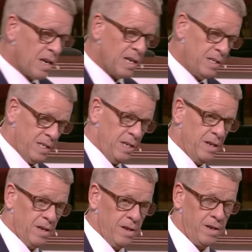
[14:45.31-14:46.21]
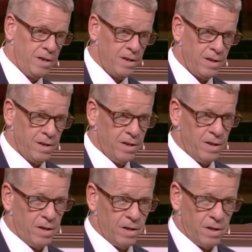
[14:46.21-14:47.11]
idea
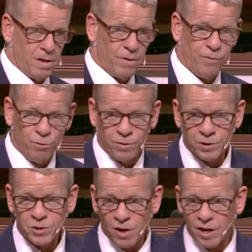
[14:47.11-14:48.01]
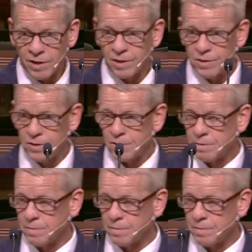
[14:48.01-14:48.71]
of who this God is.